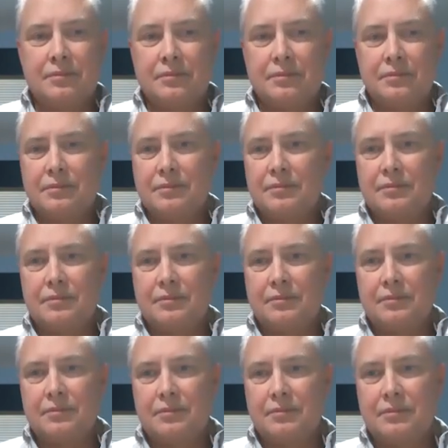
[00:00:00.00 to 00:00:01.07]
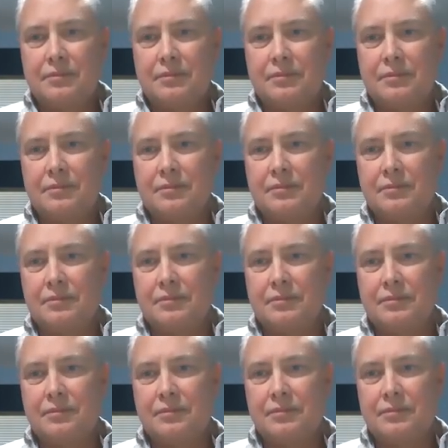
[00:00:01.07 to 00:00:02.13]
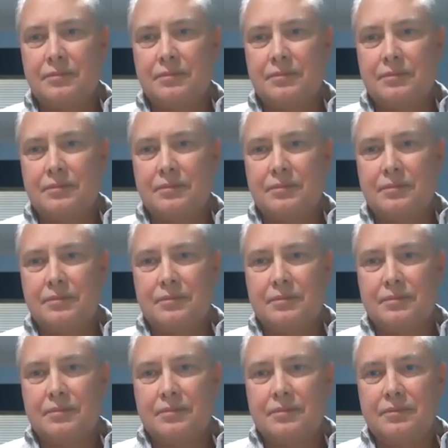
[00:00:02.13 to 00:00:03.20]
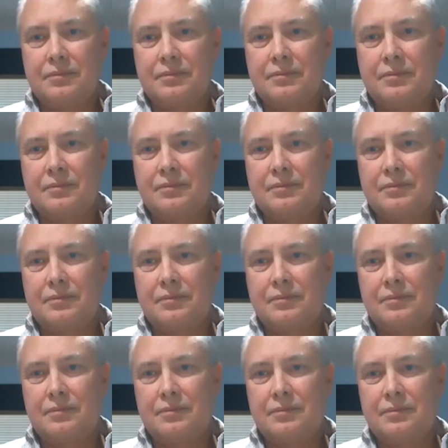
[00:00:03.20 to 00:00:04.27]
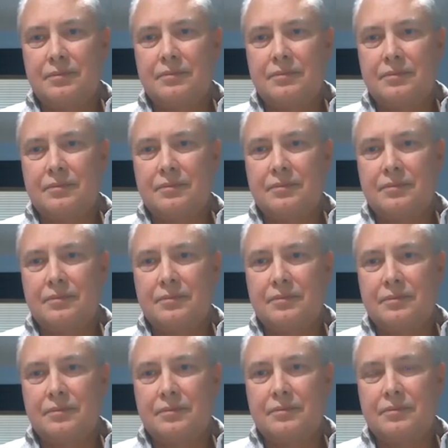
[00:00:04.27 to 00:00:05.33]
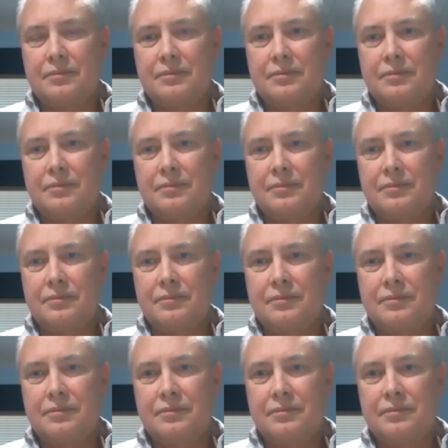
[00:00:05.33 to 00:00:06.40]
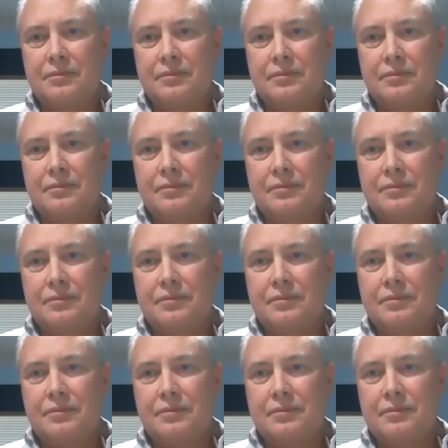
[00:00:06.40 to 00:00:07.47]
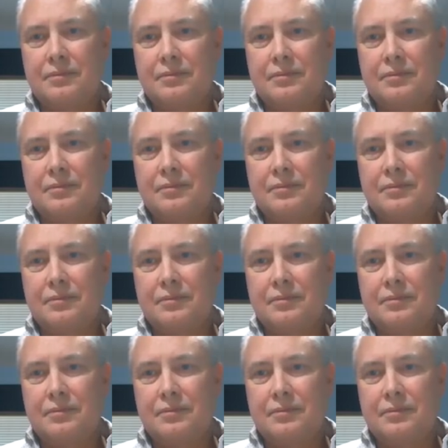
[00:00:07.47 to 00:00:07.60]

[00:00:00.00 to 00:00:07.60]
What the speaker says: [no speech]